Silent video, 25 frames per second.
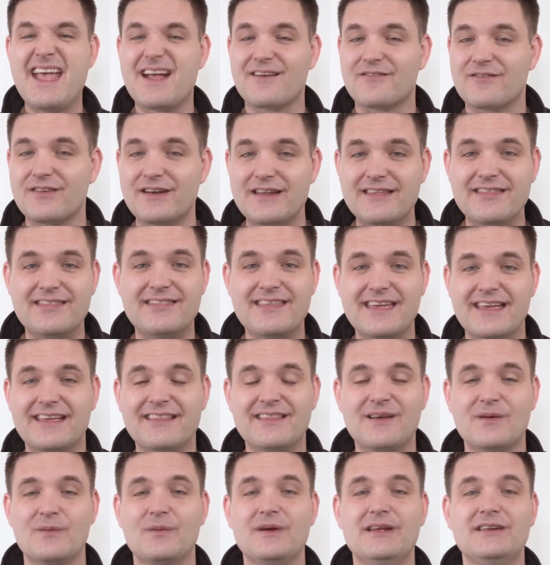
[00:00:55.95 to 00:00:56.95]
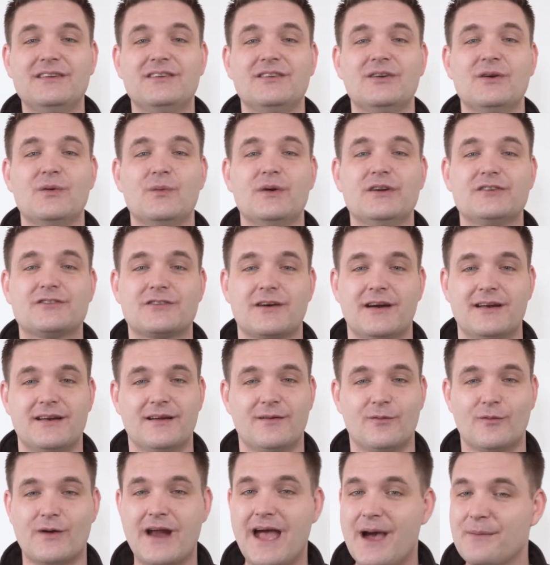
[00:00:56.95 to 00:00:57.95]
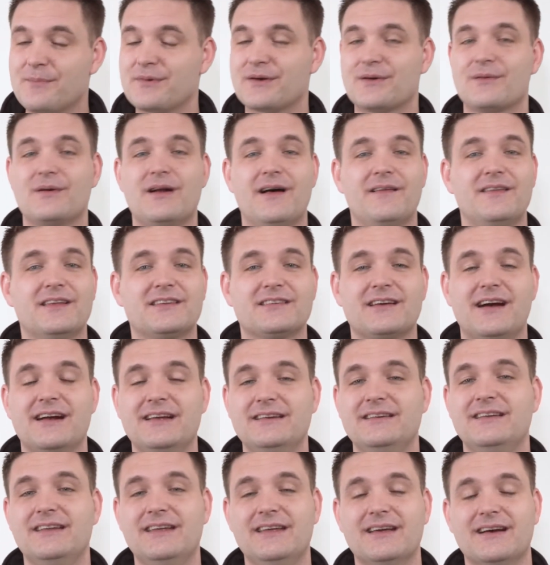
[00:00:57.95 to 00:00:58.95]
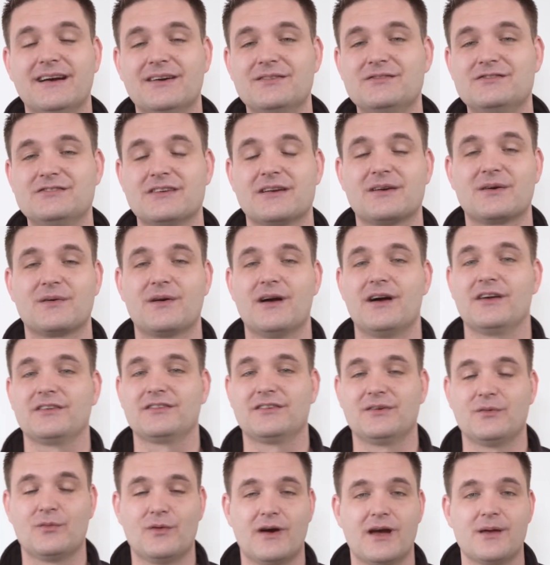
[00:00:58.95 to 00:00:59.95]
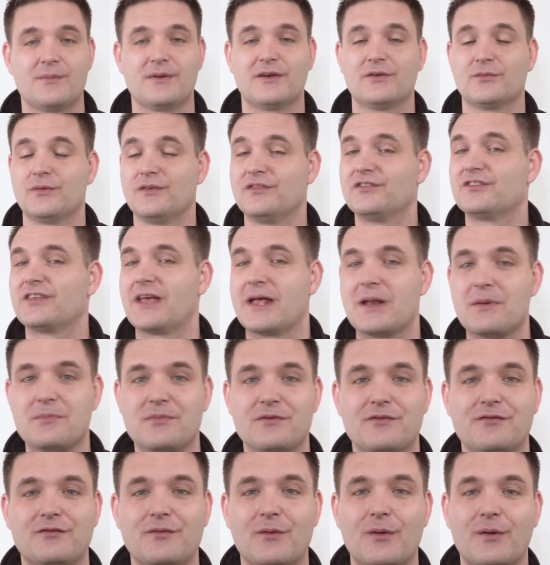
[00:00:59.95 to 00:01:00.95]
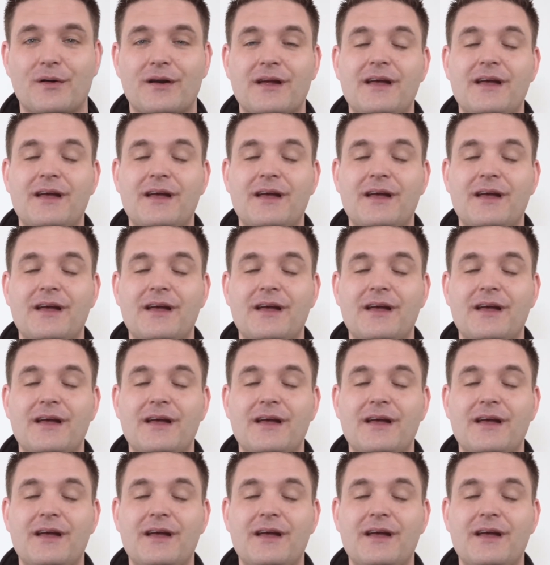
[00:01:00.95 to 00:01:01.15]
Everything that we do, we try to wrap it around this idea of generosity. Why? Because we said it before,